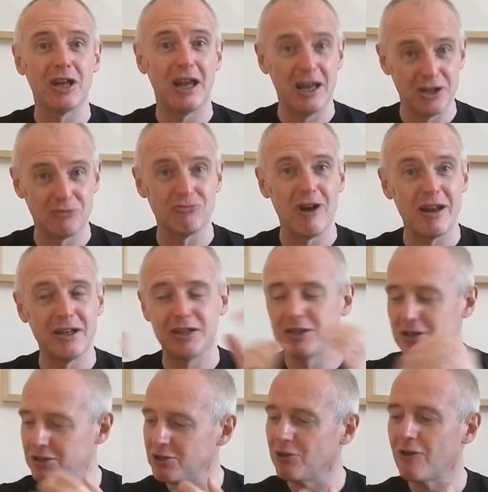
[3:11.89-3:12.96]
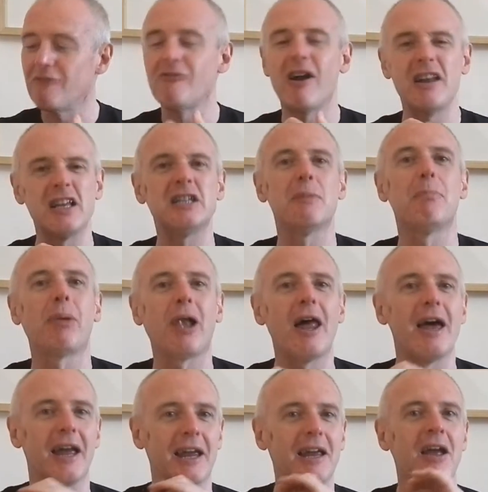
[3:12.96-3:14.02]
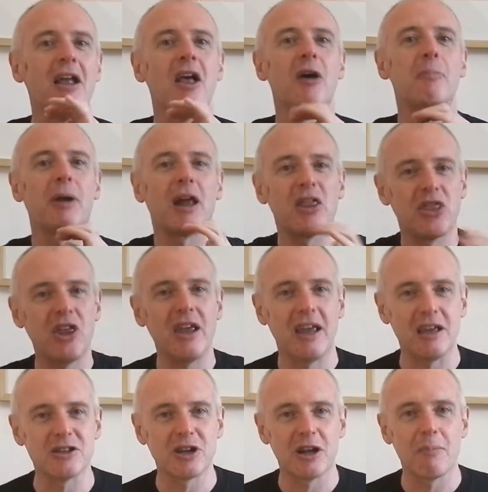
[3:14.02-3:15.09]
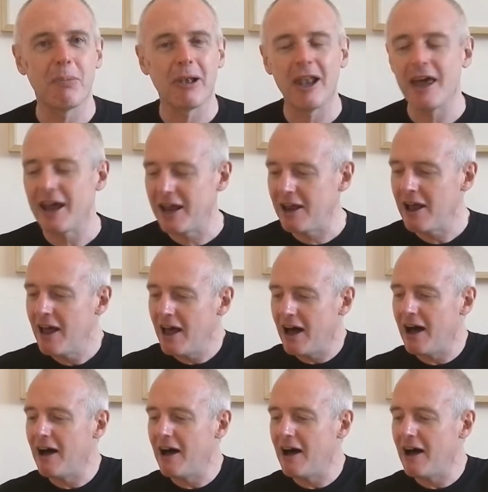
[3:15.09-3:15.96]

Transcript: is ready to play. But I think it's going to play